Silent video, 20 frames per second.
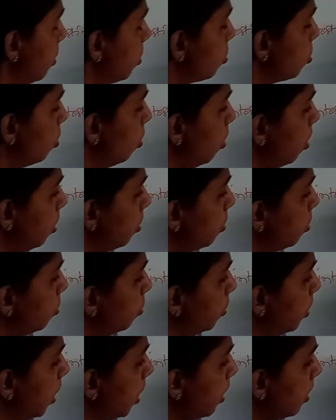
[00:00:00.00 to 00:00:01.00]
So to
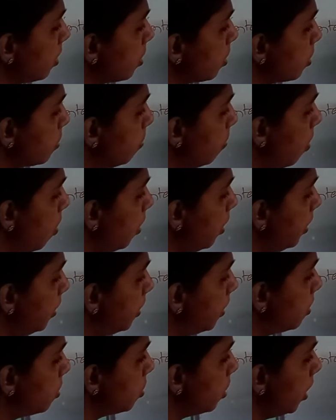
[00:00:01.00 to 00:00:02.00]
the small
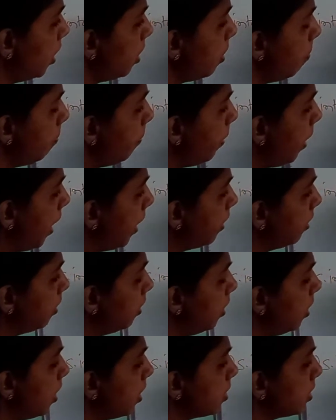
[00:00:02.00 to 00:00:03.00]
intestine,
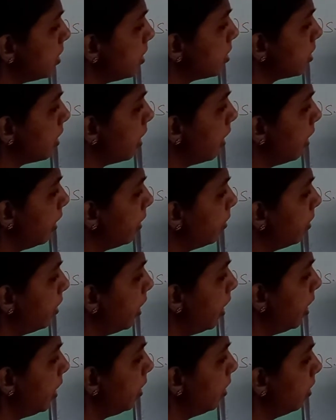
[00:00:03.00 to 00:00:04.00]
pancreas is
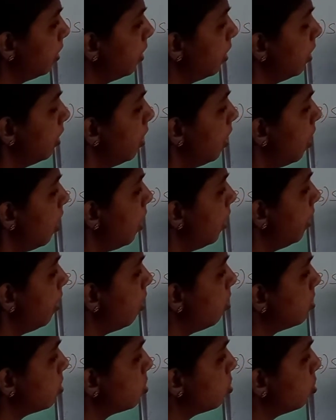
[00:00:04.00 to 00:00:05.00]
connected, and
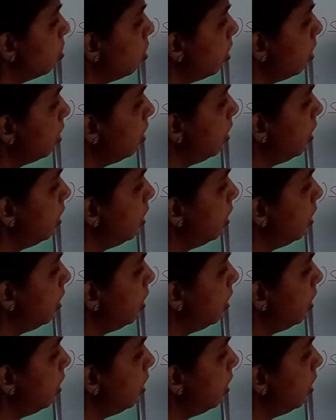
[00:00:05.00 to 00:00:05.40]
also